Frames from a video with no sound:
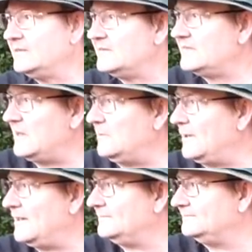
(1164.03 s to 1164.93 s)

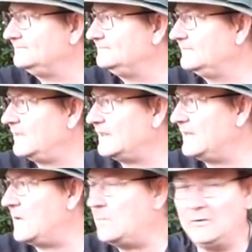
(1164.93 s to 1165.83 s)
So I'll
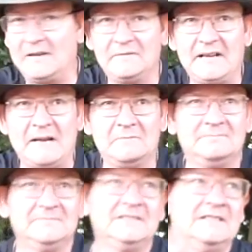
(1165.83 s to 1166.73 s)
give up on it for now,
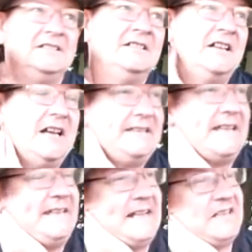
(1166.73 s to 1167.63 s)
and
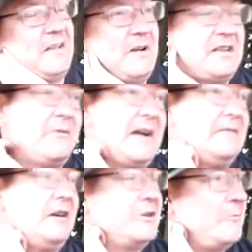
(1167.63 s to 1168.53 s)
then next time I go out
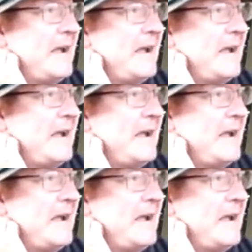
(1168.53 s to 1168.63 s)
I'll go